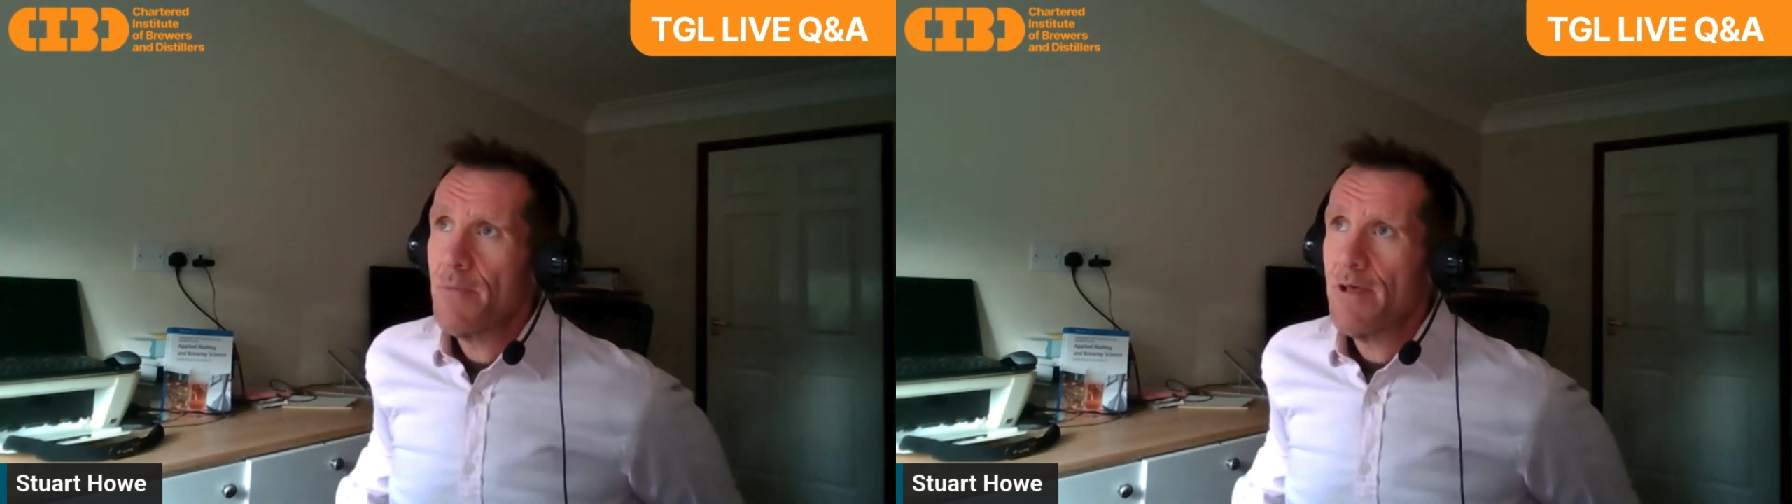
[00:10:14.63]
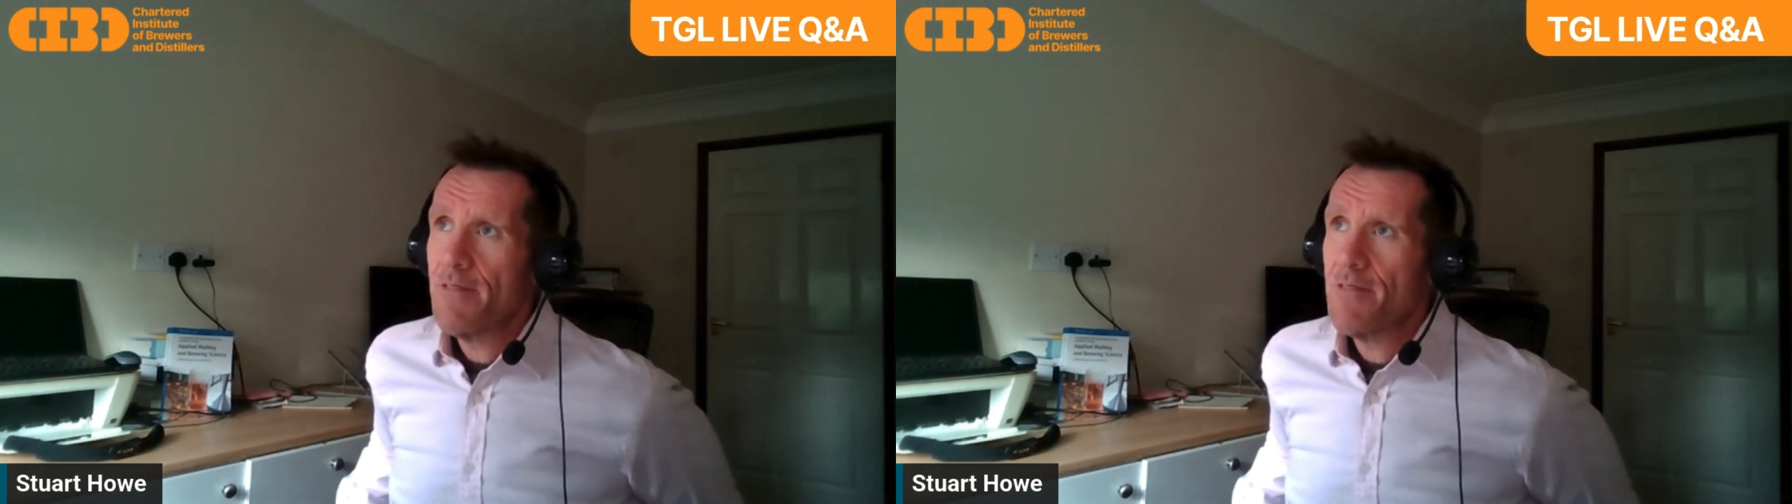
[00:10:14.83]

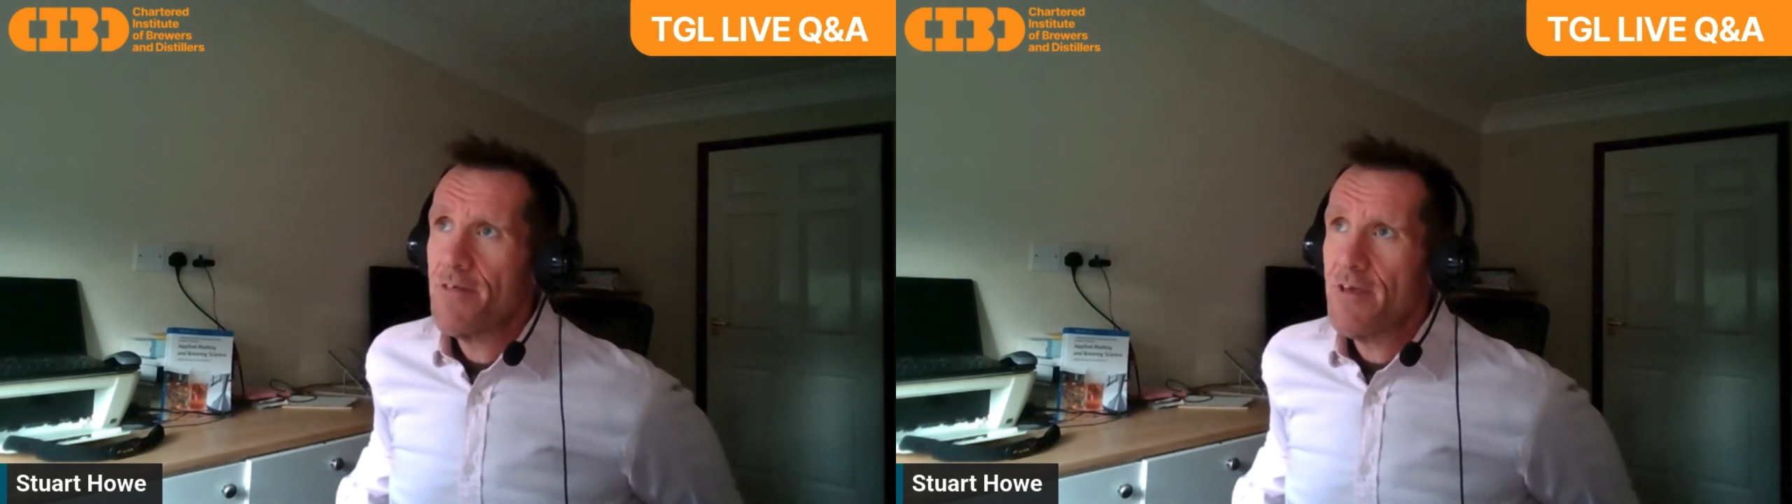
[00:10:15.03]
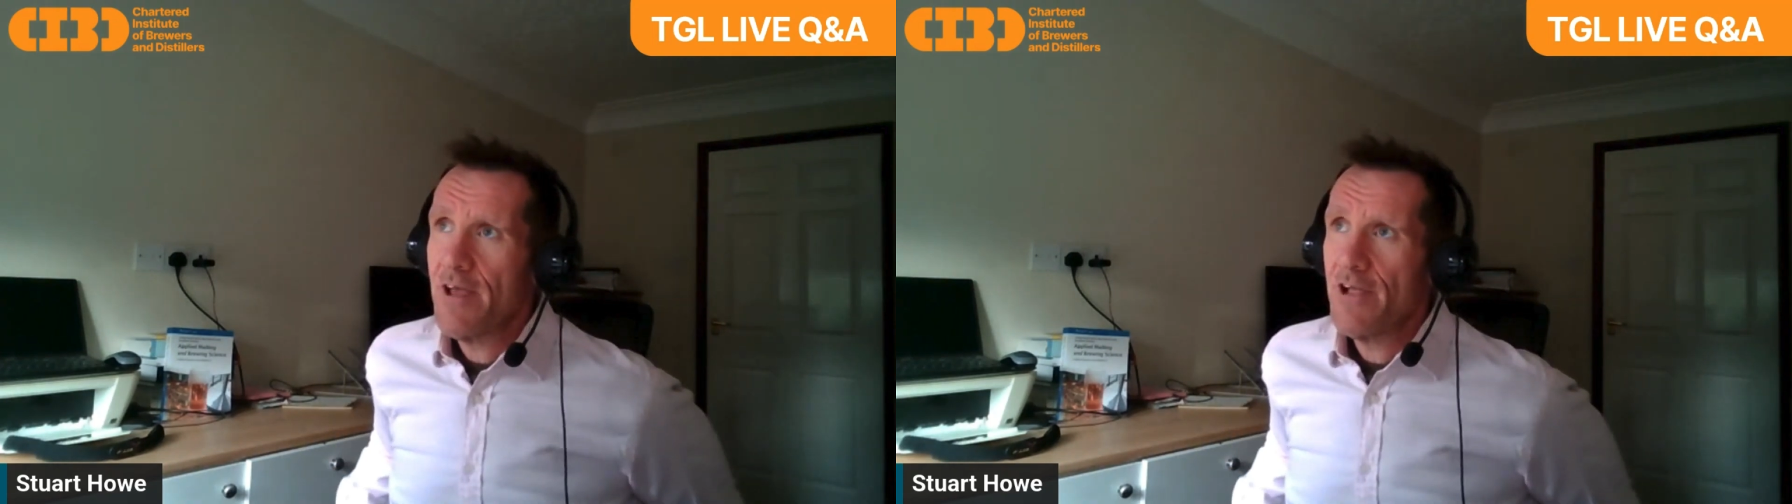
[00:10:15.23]
in
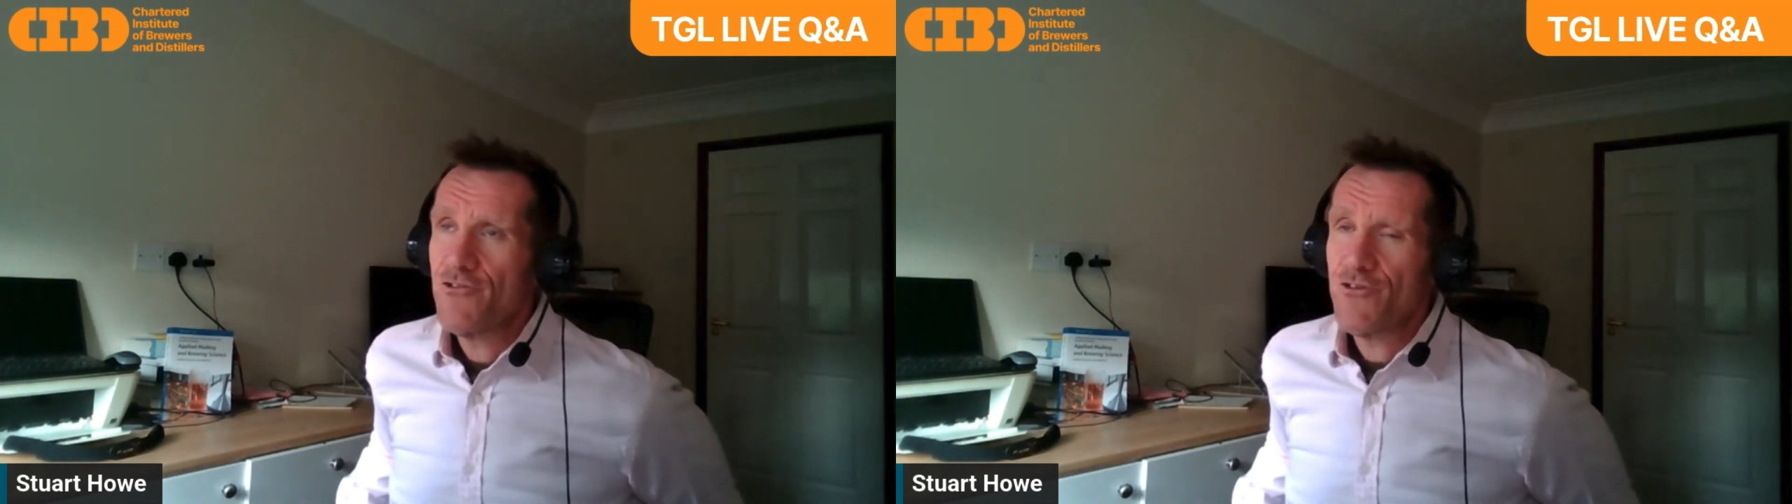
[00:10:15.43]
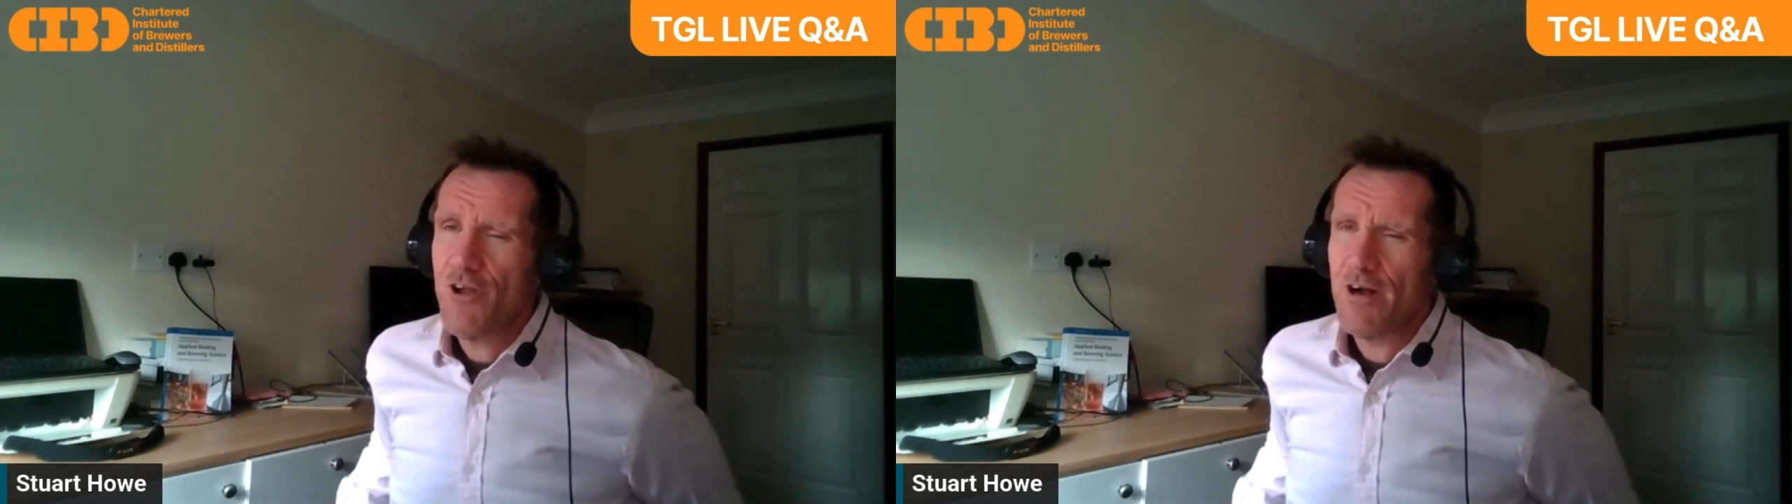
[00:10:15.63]
the
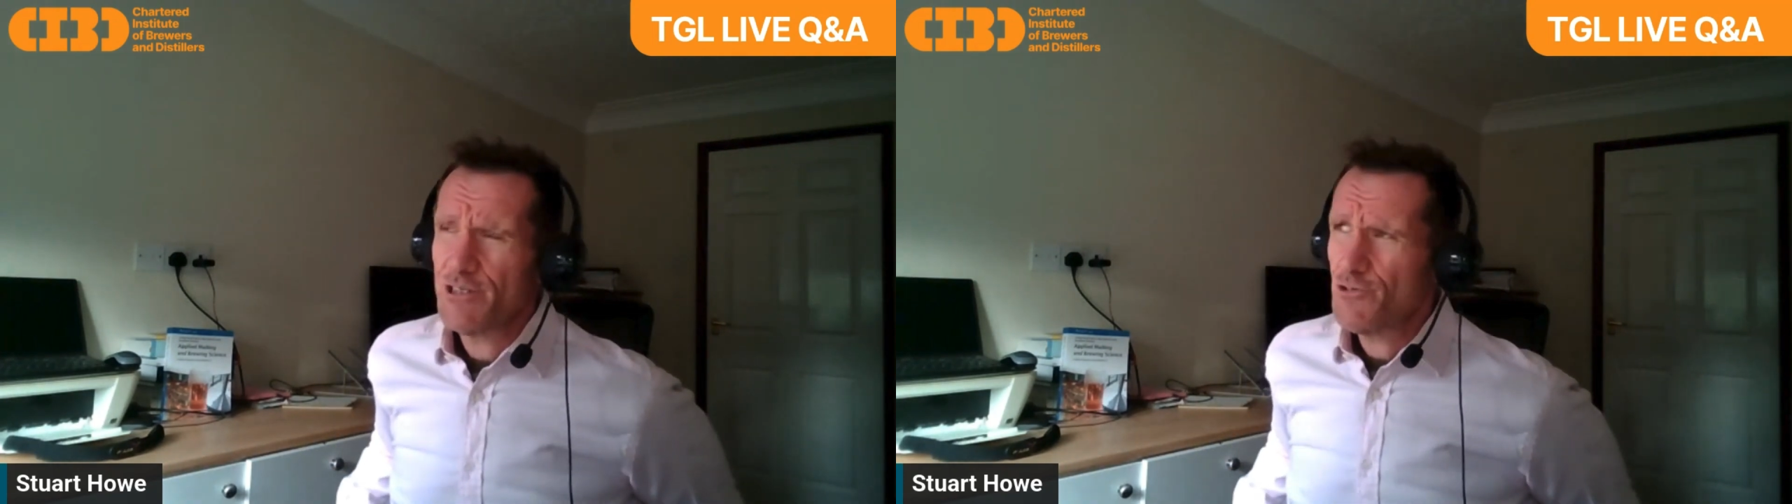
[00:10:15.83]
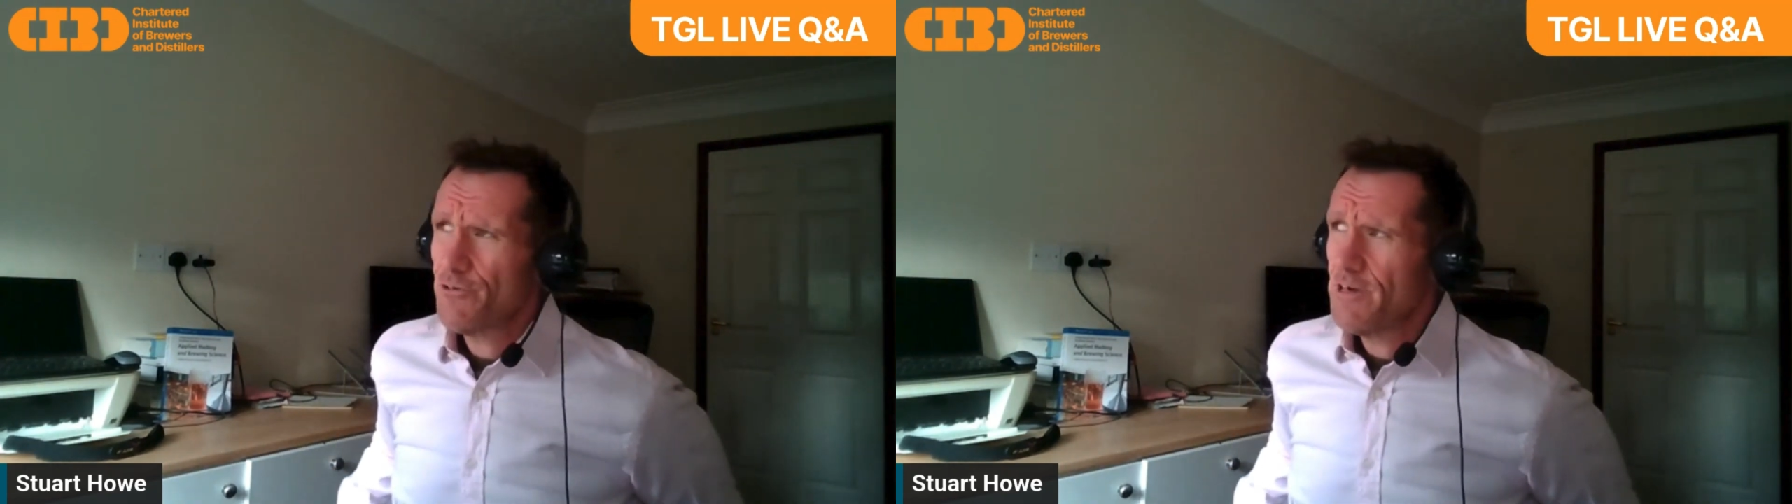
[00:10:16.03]

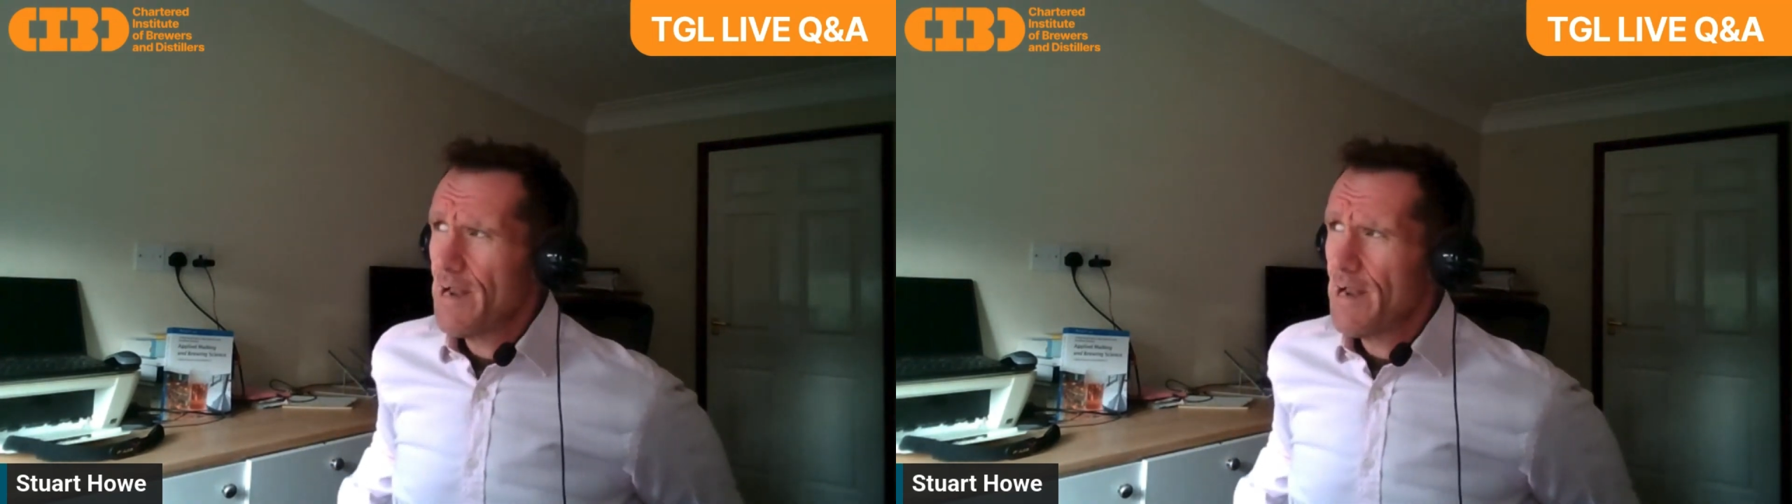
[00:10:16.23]
introductory